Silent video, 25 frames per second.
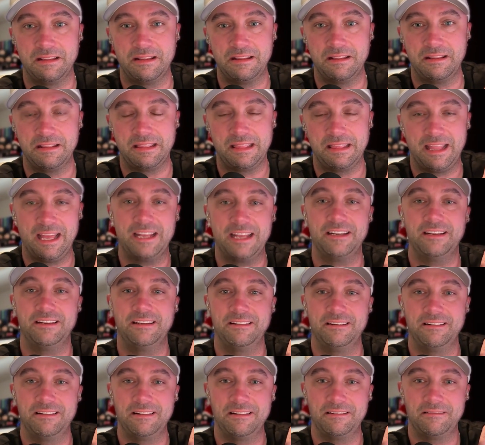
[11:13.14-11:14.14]
let
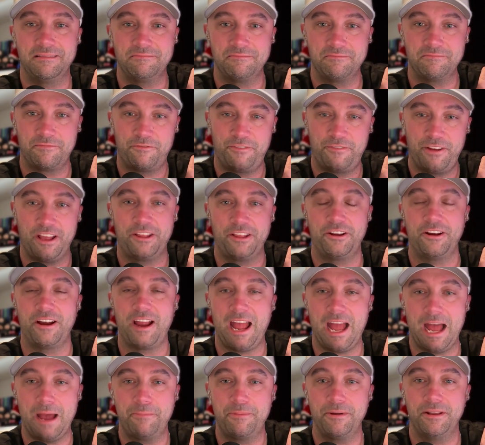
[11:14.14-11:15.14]
failure
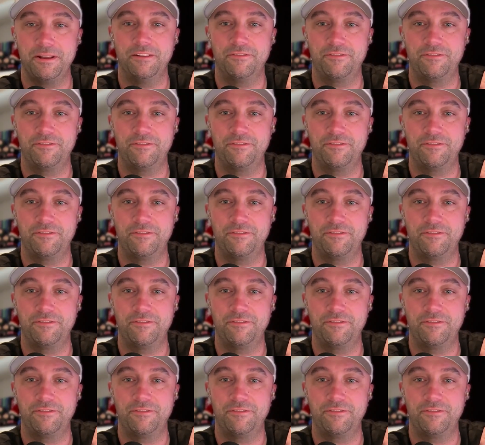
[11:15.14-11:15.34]
happen.